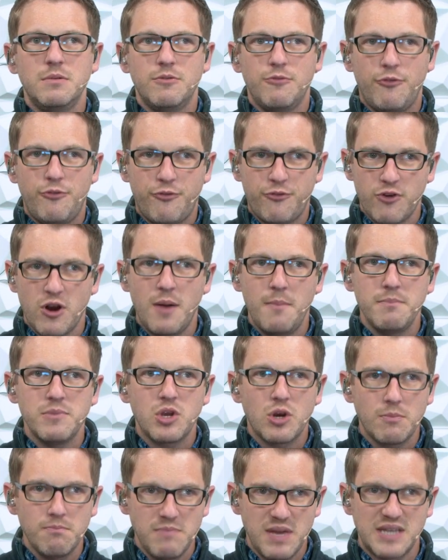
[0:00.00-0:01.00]
from
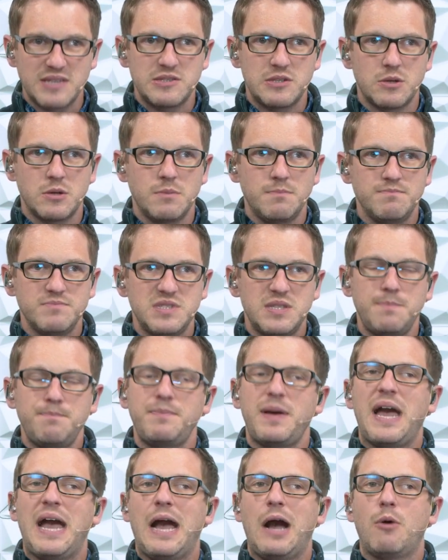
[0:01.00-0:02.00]
your mixer to
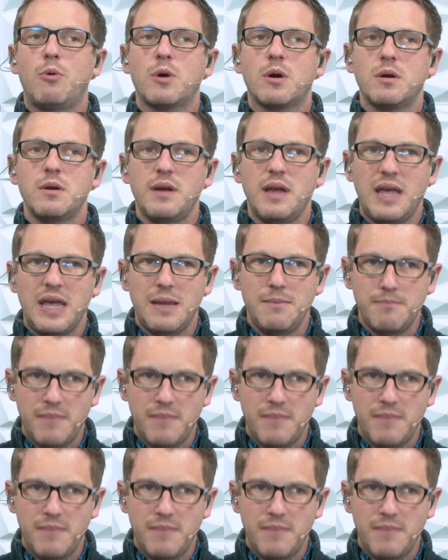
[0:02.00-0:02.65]
power a